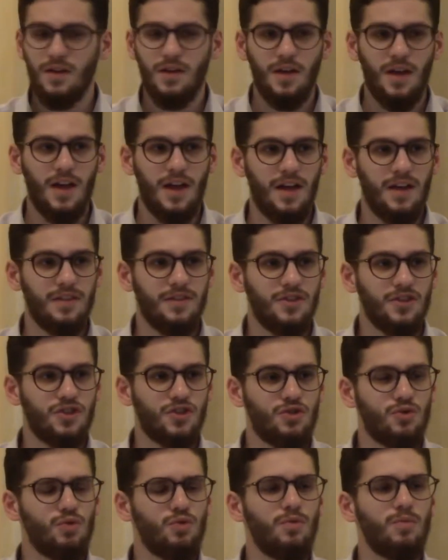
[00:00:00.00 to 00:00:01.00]
And
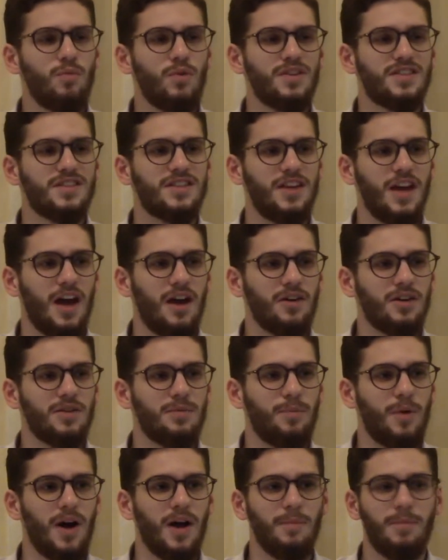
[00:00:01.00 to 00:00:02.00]
this tomb was
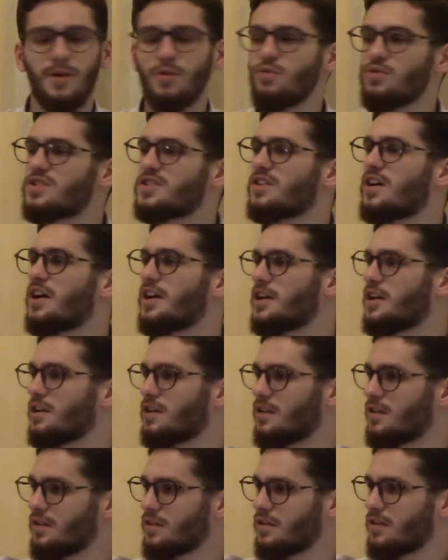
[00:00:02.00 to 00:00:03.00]
carried by Banu
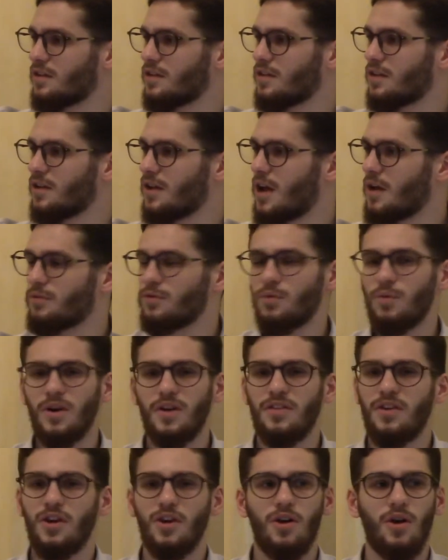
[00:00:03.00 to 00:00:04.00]
Israel
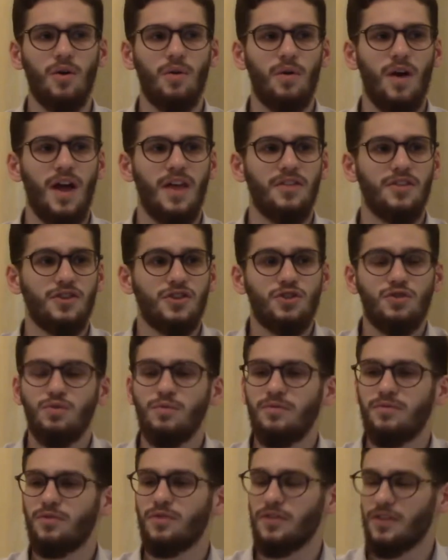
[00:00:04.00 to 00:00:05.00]
everywhere they go. And this
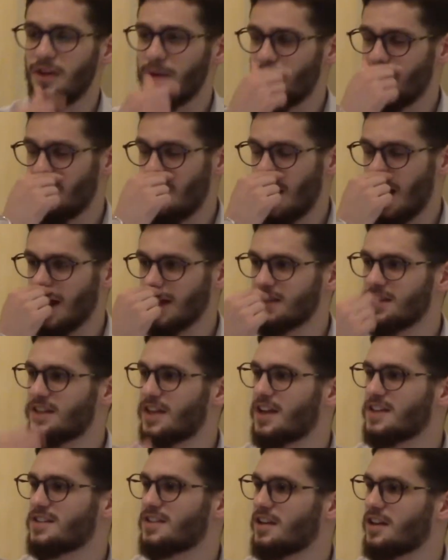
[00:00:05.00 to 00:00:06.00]
tomb for them acted
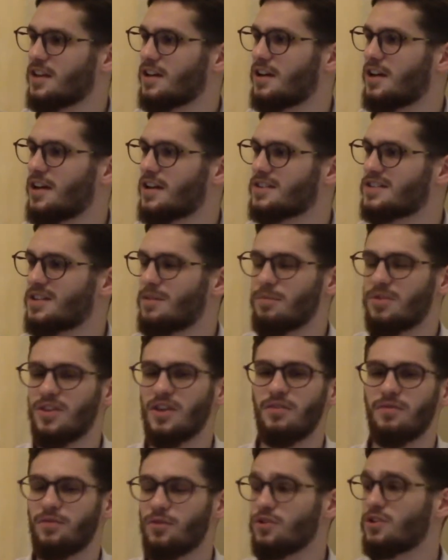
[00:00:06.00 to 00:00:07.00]
as like
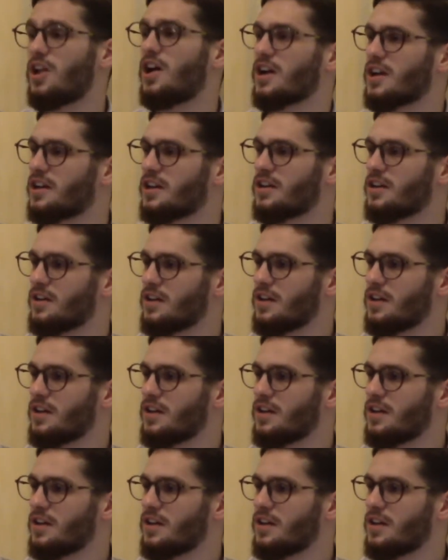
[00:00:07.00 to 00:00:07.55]
something for luck.